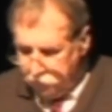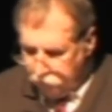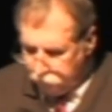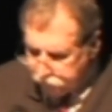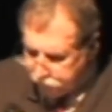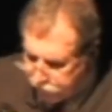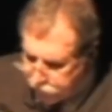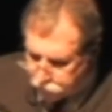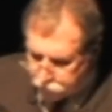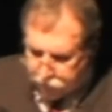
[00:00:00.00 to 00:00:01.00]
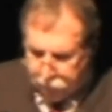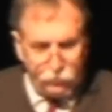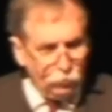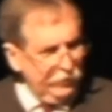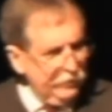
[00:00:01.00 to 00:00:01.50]
these are some
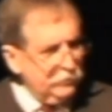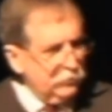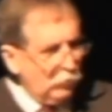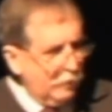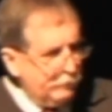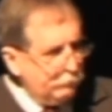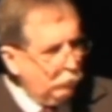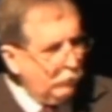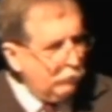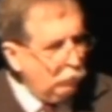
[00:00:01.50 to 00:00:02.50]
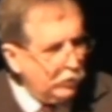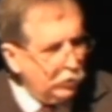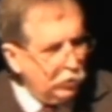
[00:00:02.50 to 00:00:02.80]
of the reasons why people might want to